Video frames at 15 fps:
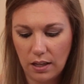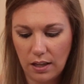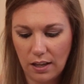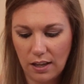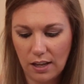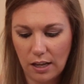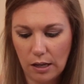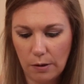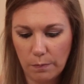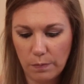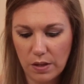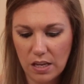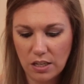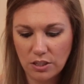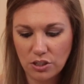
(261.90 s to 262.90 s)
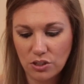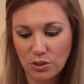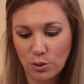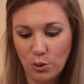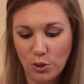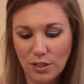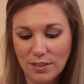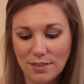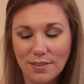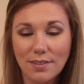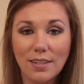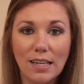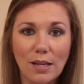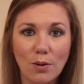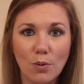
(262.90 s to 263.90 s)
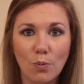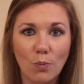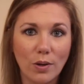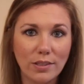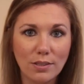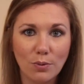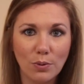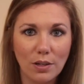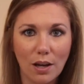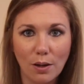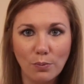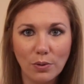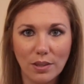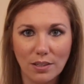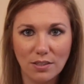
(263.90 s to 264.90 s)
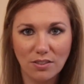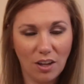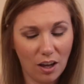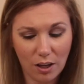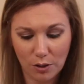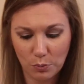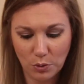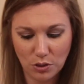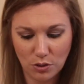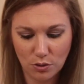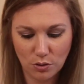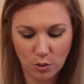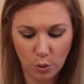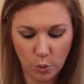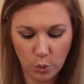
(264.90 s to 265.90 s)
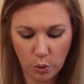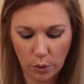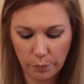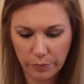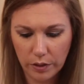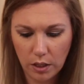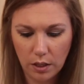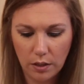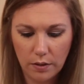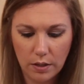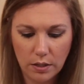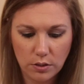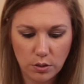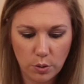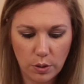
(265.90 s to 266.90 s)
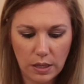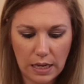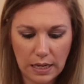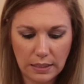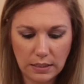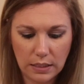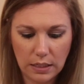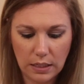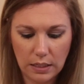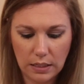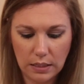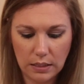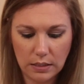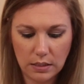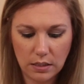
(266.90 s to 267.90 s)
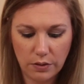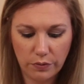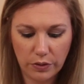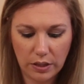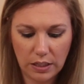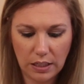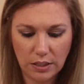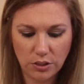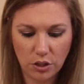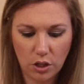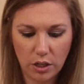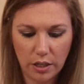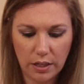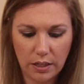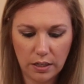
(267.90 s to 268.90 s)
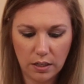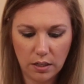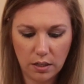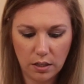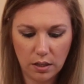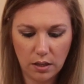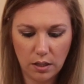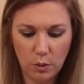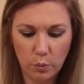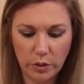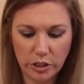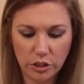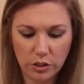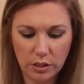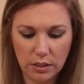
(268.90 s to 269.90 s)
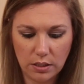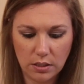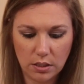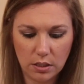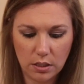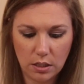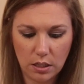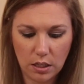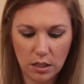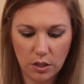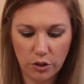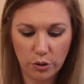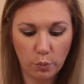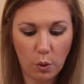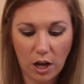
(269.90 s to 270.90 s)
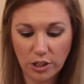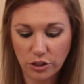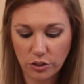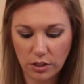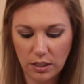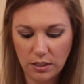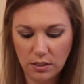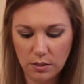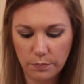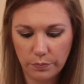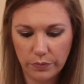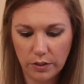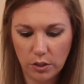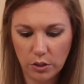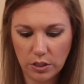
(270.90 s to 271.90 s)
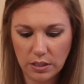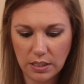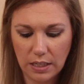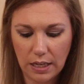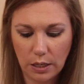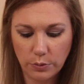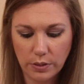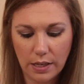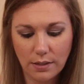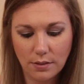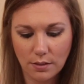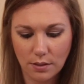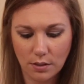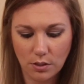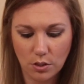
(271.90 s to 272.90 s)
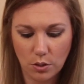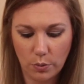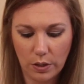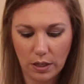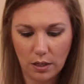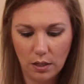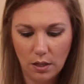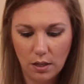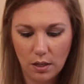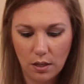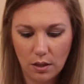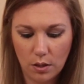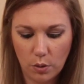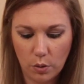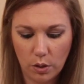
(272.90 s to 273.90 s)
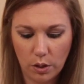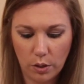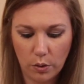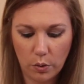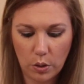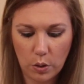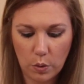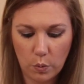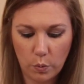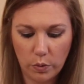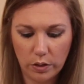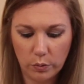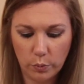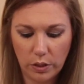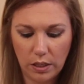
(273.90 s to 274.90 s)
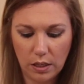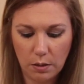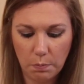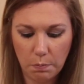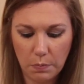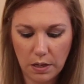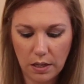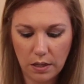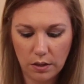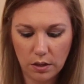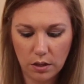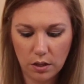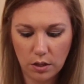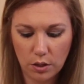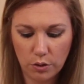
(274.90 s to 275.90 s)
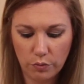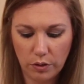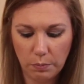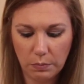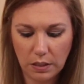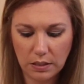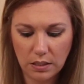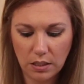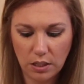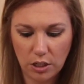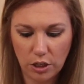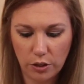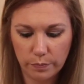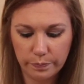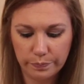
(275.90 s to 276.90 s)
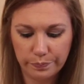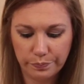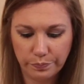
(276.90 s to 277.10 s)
um, and just so you can see what's going on with the stock, which is so cool. So that is different things on the wish list or the watch list. You can see how Tesla is doing, the uh, one week, month, three months, year,